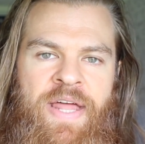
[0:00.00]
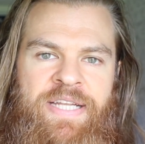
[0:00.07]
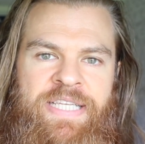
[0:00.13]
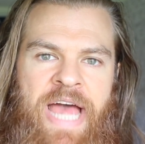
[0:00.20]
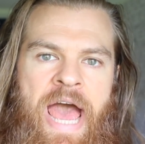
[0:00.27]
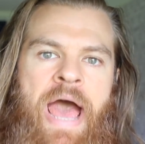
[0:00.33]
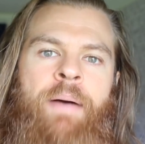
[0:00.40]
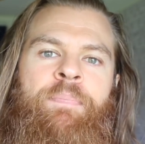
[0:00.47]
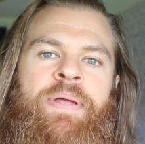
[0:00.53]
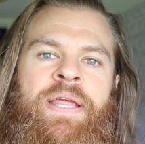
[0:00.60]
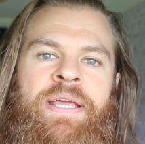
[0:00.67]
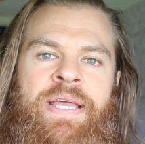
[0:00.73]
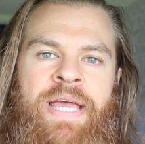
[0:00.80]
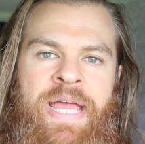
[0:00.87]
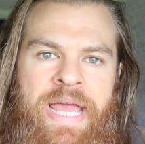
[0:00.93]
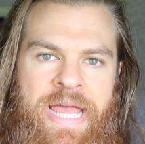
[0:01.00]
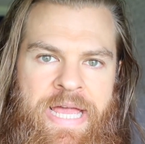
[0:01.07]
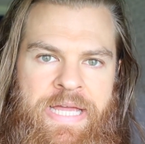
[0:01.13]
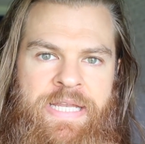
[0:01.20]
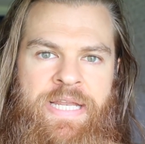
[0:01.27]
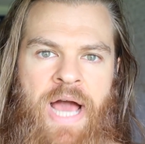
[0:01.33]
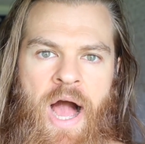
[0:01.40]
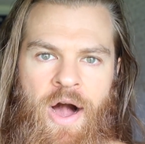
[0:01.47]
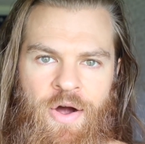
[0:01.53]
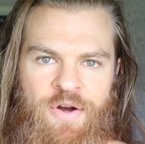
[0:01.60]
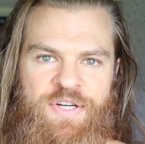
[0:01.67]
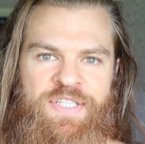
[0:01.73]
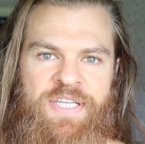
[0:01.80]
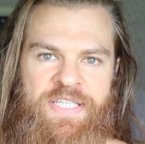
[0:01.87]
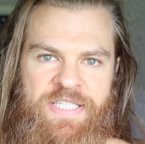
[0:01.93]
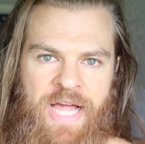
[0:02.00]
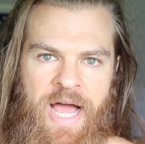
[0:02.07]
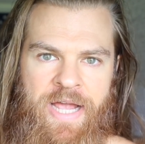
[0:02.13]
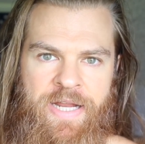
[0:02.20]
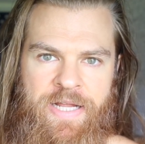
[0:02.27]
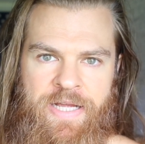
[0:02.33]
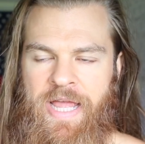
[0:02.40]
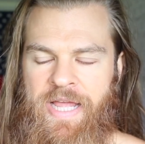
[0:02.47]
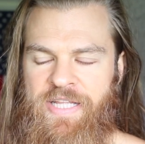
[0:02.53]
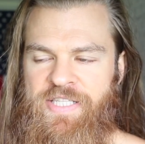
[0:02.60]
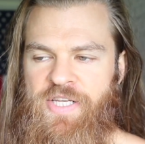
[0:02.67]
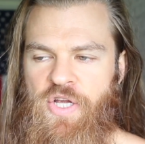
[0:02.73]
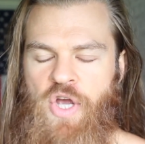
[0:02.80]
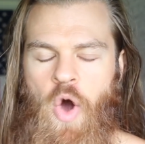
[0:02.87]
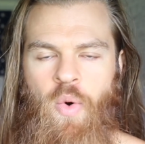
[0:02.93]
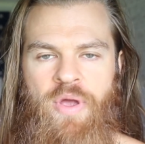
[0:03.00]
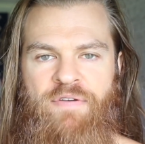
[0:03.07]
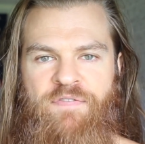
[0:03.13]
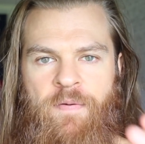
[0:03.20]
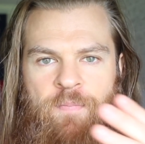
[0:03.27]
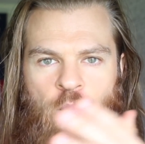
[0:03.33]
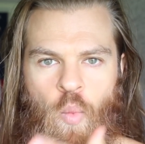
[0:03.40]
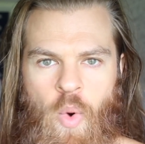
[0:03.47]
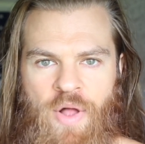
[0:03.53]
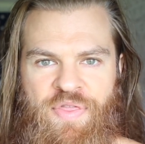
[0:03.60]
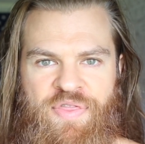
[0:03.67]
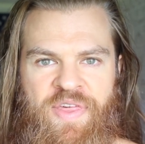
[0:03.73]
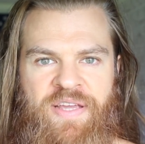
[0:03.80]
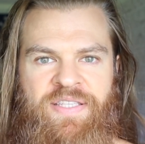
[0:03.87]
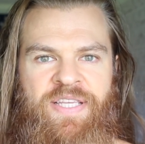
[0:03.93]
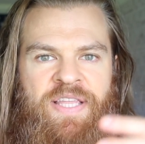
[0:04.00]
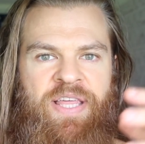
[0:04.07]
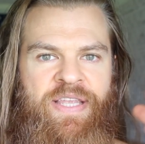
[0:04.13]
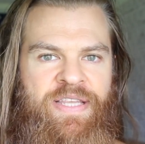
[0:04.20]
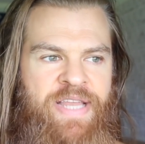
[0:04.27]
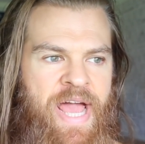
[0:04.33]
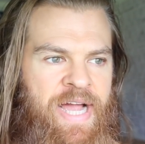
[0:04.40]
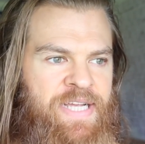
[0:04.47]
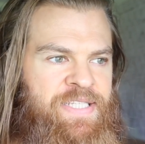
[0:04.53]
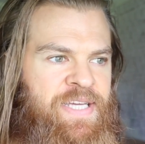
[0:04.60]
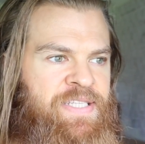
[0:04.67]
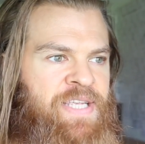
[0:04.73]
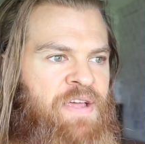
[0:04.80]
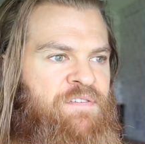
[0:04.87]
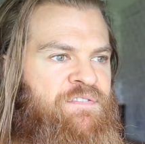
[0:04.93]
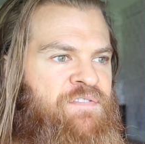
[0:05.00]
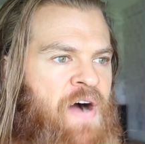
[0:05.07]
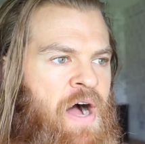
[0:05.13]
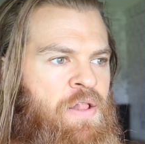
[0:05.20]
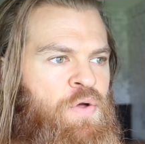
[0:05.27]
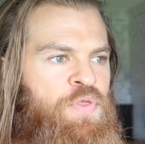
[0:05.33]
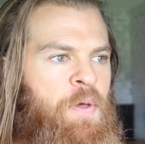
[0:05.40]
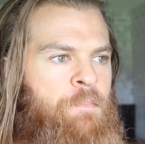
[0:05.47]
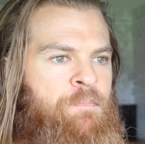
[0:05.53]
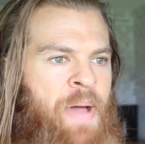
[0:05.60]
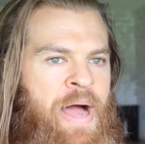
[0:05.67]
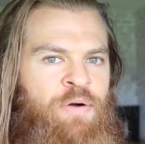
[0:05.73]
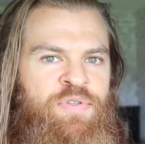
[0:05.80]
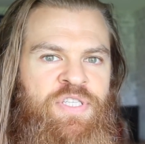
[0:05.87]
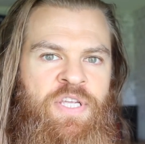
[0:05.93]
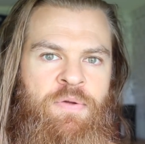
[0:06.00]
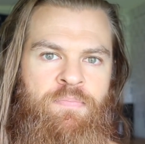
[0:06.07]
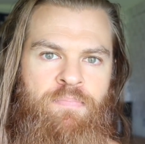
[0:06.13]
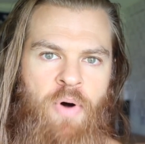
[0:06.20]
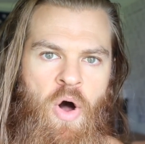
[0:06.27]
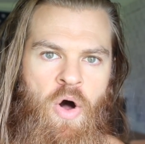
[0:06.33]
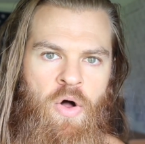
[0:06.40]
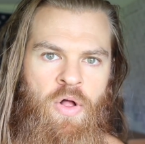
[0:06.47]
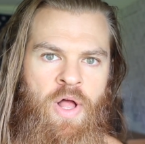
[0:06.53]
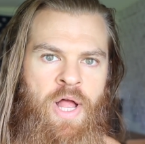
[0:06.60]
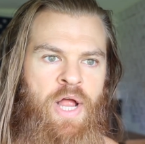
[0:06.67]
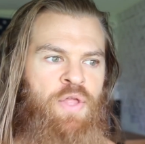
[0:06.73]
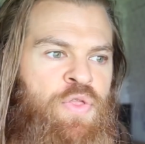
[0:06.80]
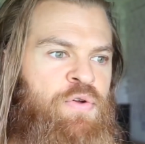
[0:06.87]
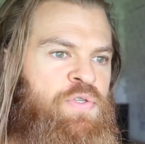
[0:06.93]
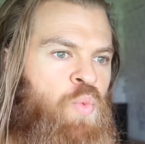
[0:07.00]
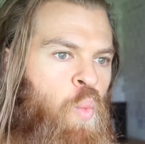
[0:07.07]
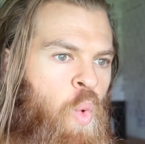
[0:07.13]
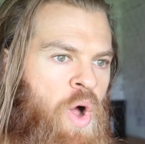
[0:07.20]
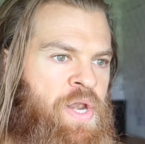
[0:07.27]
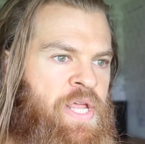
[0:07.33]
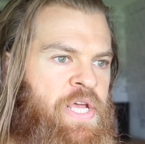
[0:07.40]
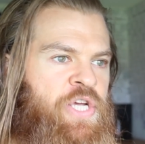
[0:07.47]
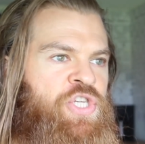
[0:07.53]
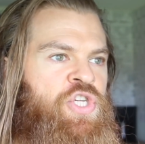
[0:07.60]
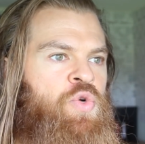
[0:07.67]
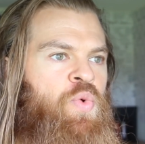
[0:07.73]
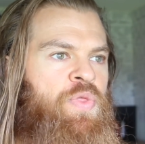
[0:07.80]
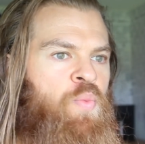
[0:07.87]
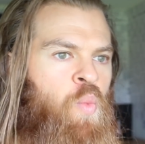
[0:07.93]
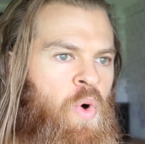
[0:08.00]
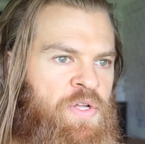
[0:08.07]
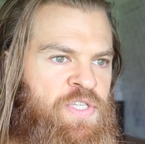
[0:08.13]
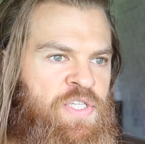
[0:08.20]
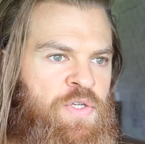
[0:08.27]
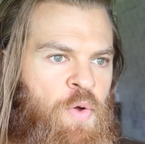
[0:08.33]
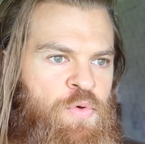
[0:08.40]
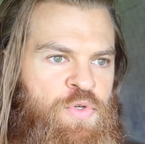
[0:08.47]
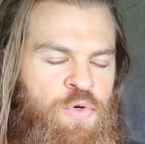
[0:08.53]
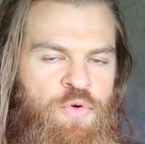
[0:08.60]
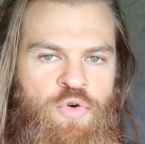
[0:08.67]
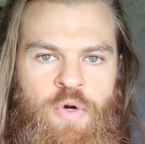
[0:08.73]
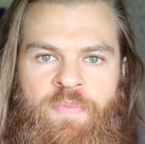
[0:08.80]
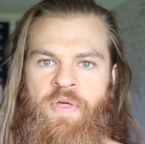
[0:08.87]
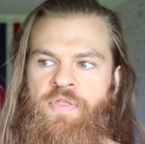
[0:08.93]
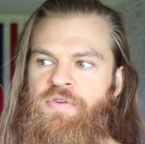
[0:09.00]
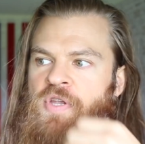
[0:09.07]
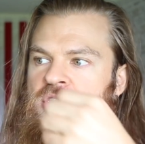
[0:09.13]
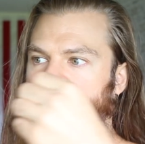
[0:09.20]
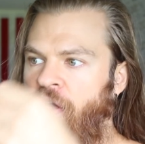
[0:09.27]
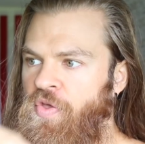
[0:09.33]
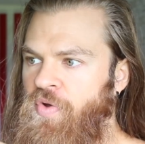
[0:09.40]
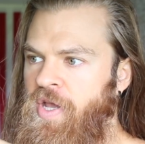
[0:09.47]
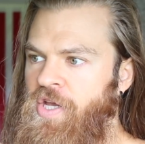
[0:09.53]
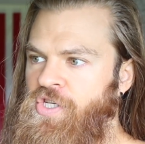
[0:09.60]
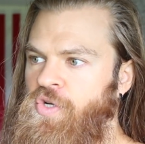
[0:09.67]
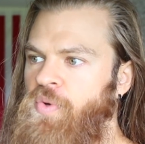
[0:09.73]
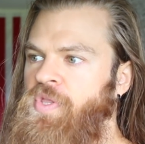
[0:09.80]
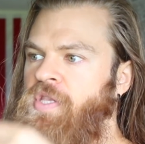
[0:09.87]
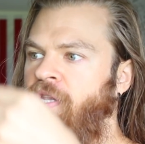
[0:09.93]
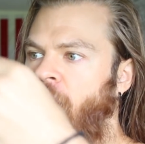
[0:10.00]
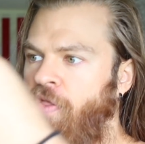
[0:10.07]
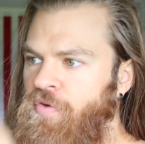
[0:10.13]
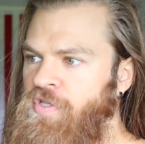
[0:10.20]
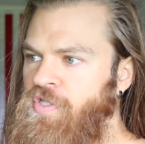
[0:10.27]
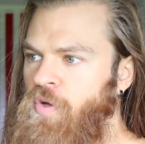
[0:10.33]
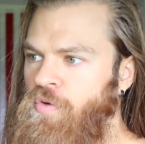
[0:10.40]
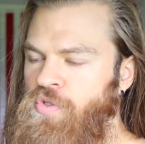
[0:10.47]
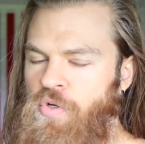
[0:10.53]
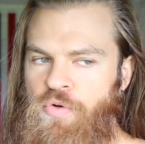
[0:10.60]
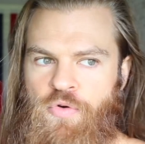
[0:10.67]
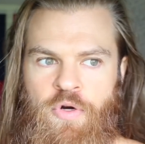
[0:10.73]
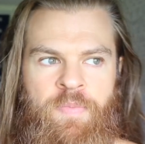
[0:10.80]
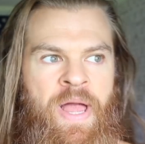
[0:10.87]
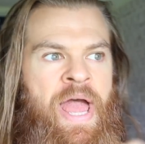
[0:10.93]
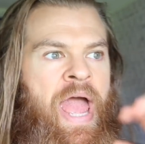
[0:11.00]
that is happening in our society. It's going from one thing to the next. It's like follow the bouncing ball. There's one issue with one social group, then there's another issue with another social group,